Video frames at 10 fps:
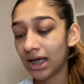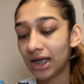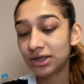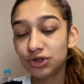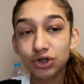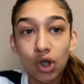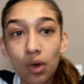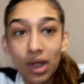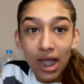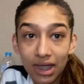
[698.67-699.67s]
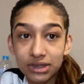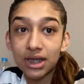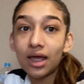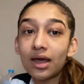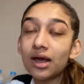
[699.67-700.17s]
is so
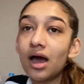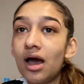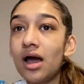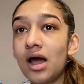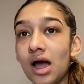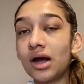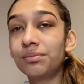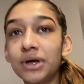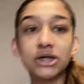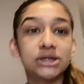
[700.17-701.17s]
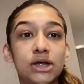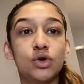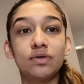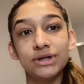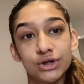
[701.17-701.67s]
hectic because there's
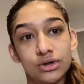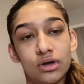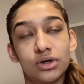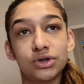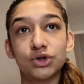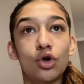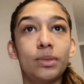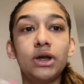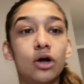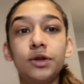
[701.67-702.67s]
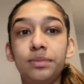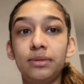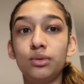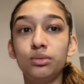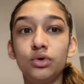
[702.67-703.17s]
obviously so many other
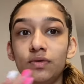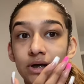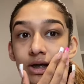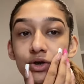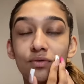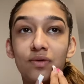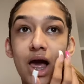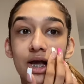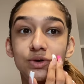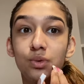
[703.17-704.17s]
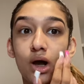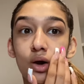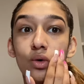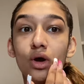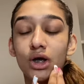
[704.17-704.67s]
people moving in your flat as
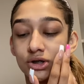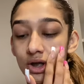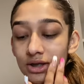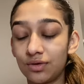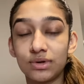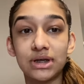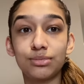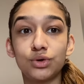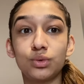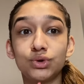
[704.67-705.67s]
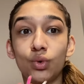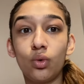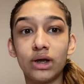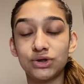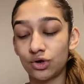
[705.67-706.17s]
well, so like the reception was
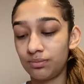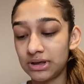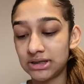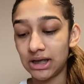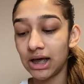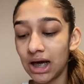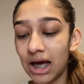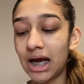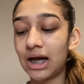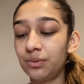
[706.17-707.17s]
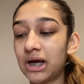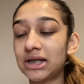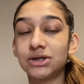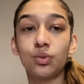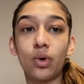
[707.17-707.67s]
always so busy and we
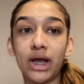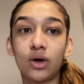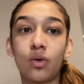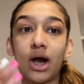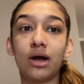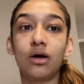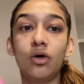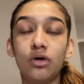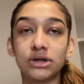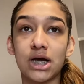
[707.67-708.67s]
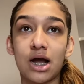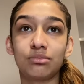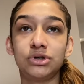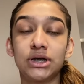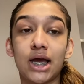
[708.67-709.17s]
had to wait quite a long
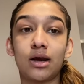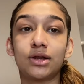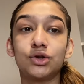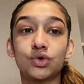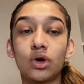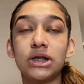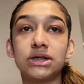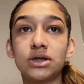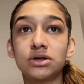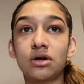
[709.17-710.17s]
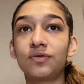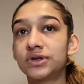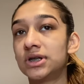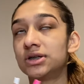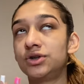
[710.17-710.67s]
time to get like the trolleys and stuff
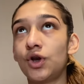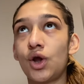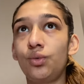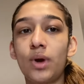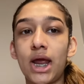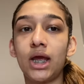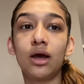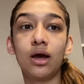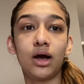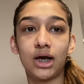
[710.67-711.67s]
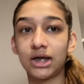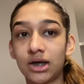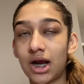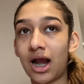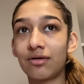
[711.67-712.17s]
because there's no way I can
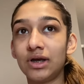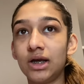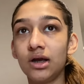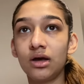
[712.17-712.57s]
carry